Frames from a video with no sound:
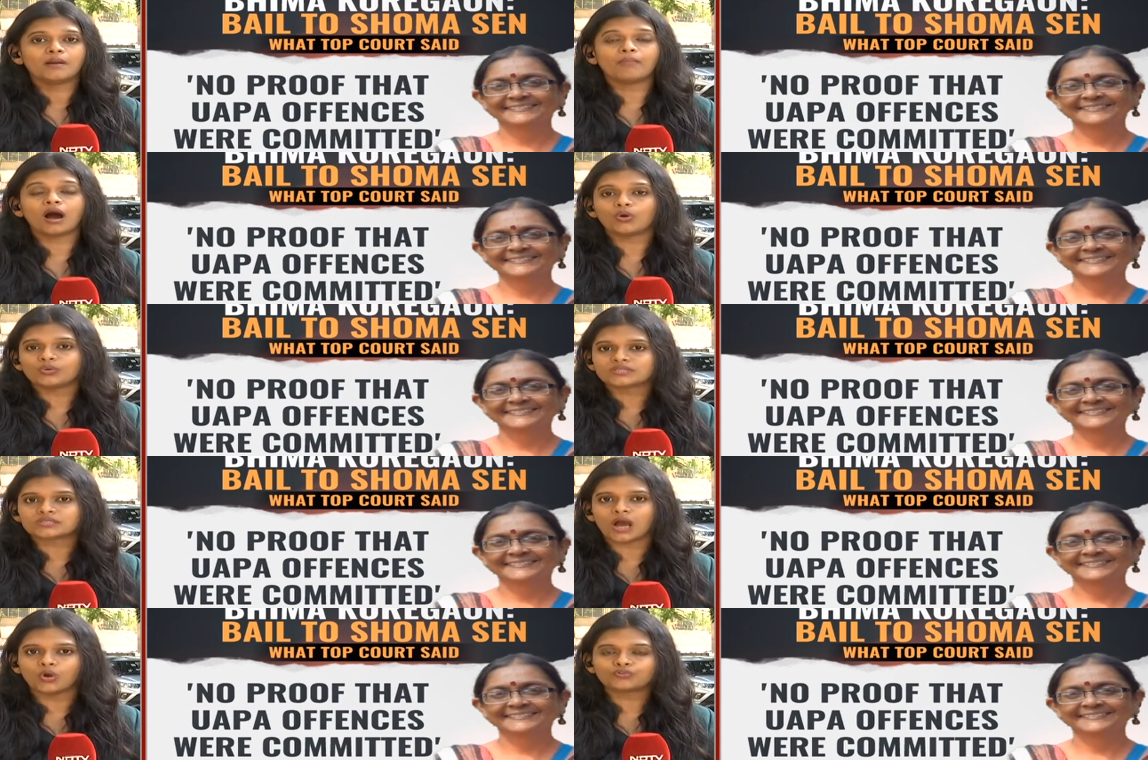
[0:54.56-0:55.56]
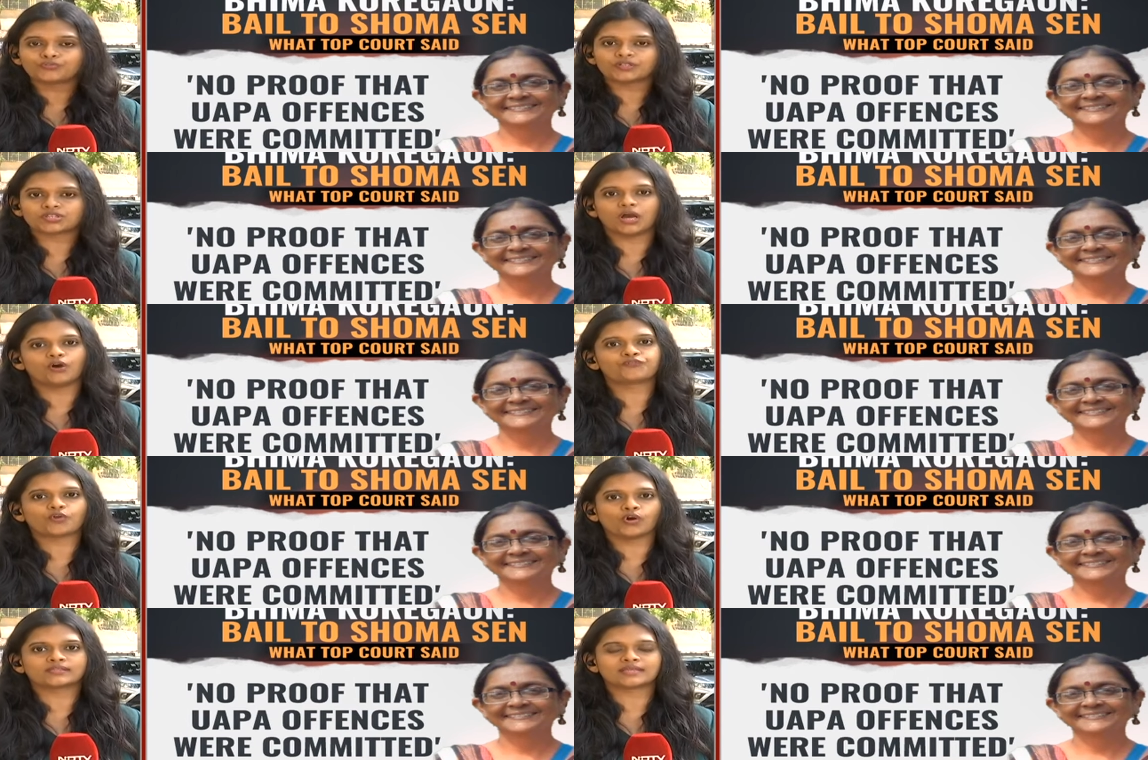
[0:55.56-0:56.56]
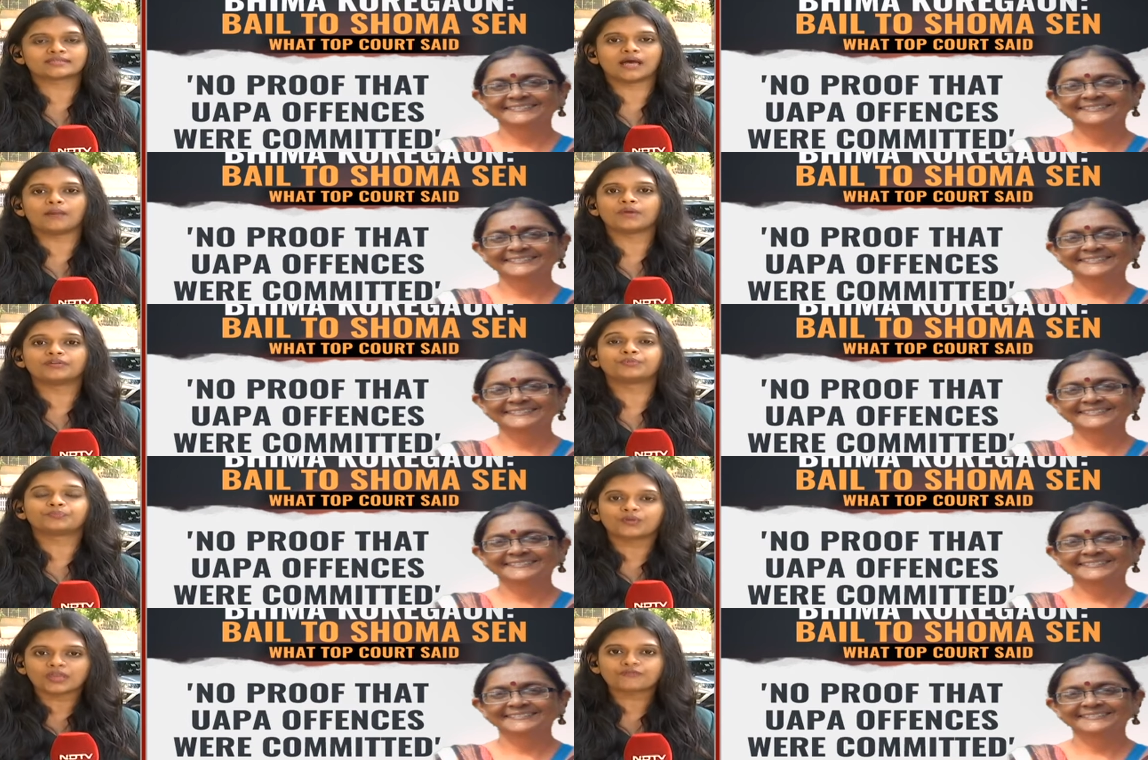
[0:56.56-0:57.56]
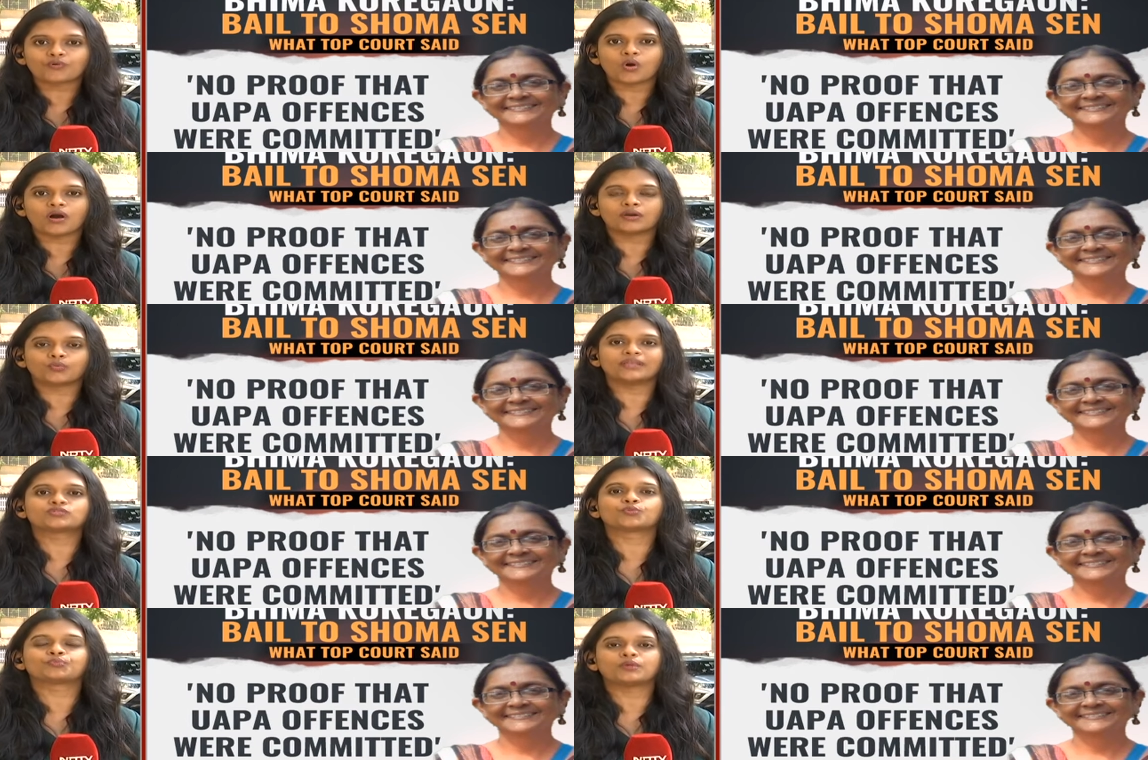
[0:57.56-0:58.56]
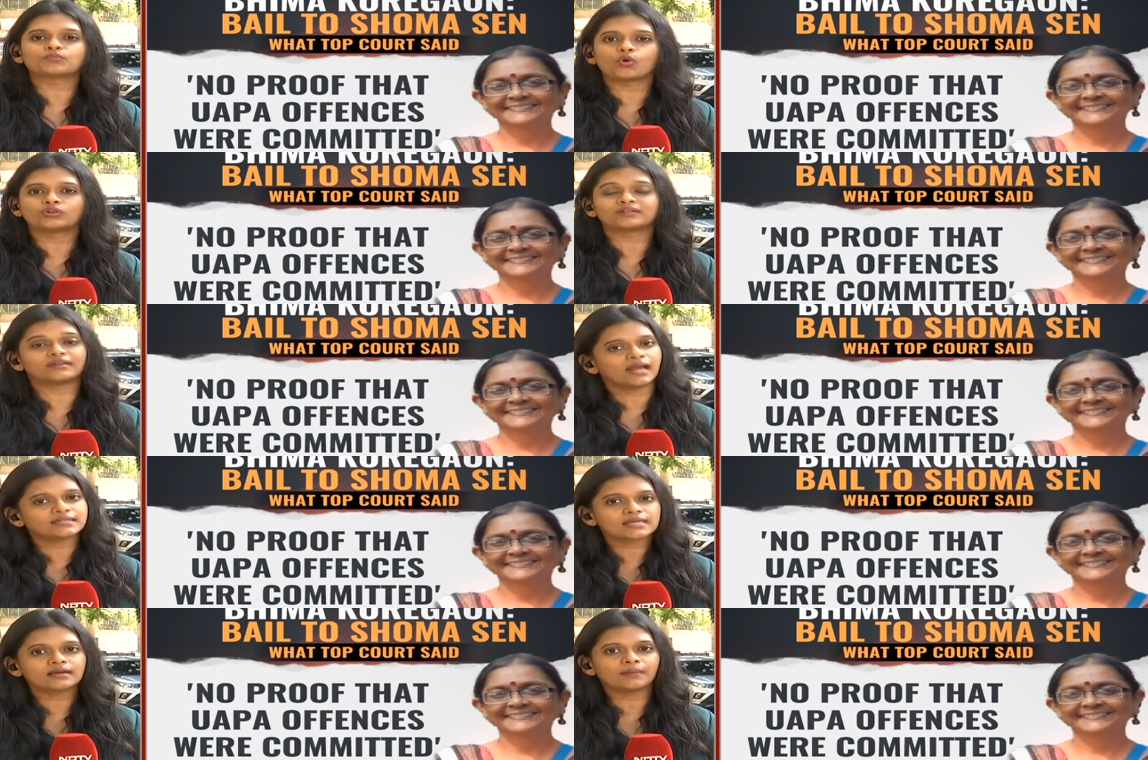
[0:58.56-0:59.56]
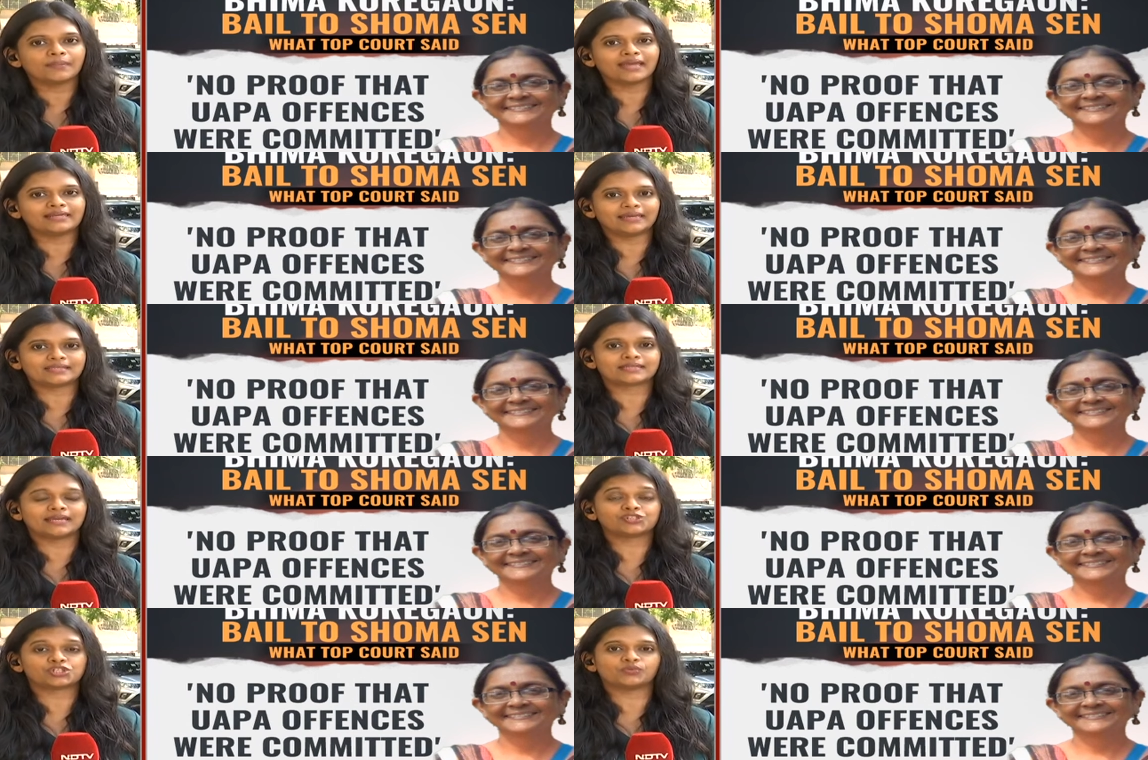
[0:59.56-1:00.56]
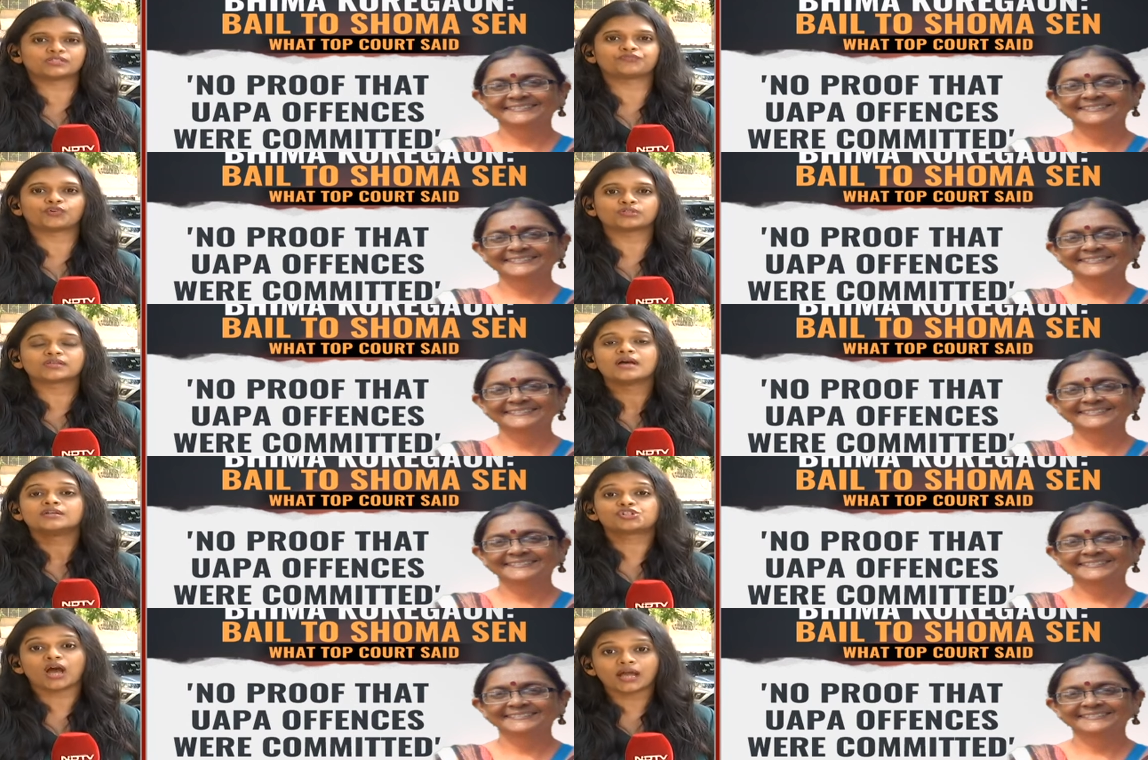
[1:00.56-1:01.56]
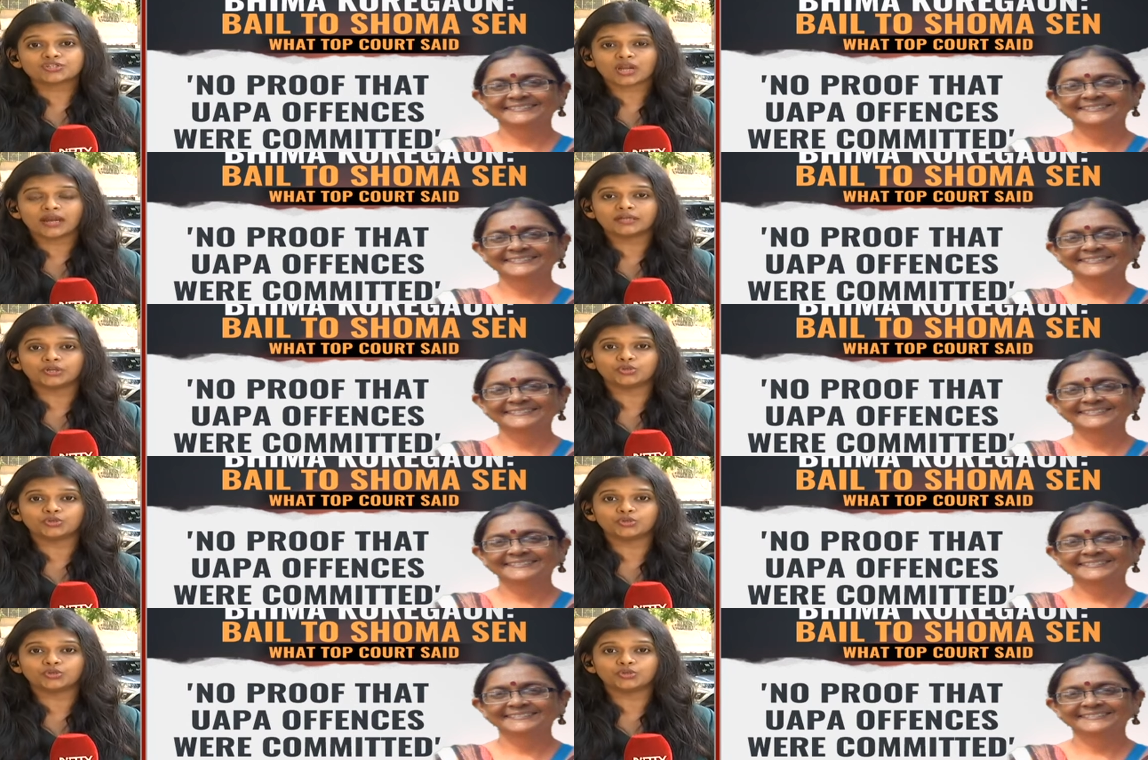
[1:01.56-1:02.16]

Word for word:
Speaker 1: Maoist outfit. Now, of course, some reprieve for her with Supreme Court granting her bail yesterday. She was, of course, charged under